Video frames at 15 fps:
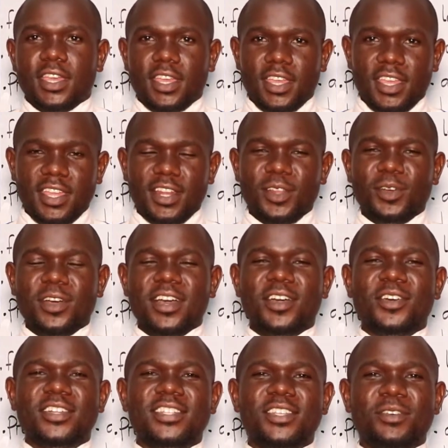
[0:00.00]
Hello,
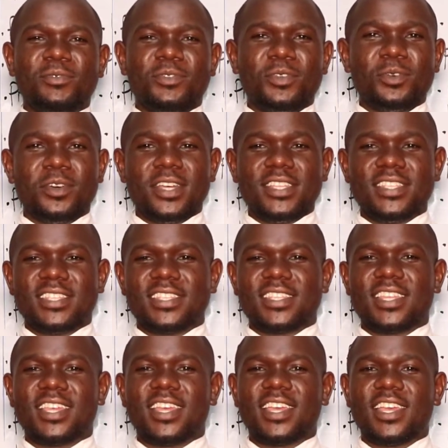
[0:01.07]
our dear viewers.
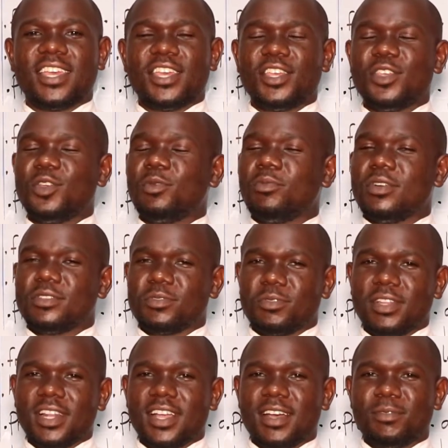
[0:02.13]
You're most
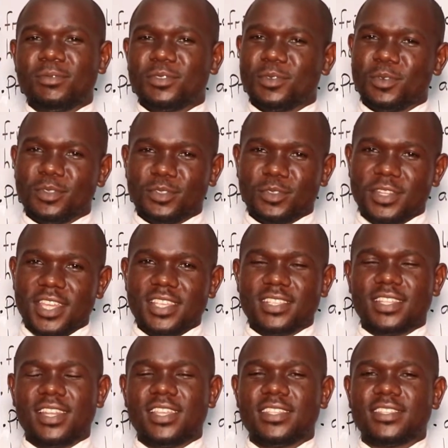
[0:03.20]
welcome to today's
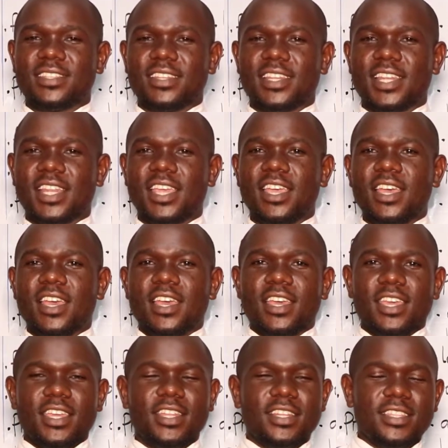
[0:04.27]
lesson.
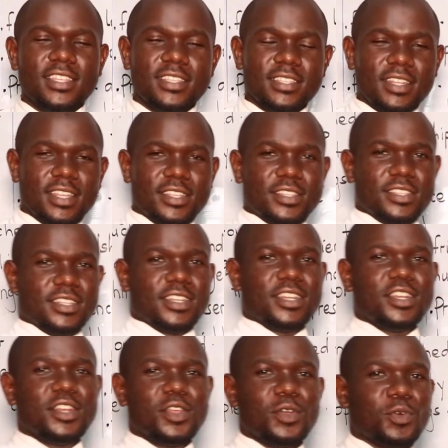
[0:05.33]
In this
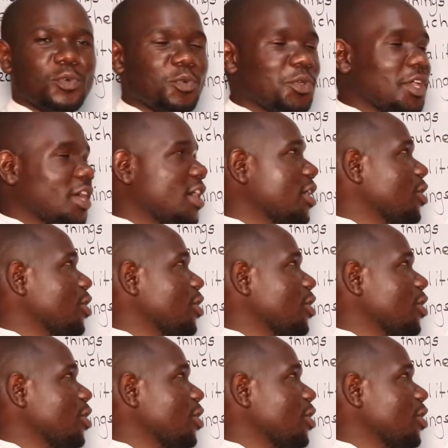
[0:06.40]
lesson, we are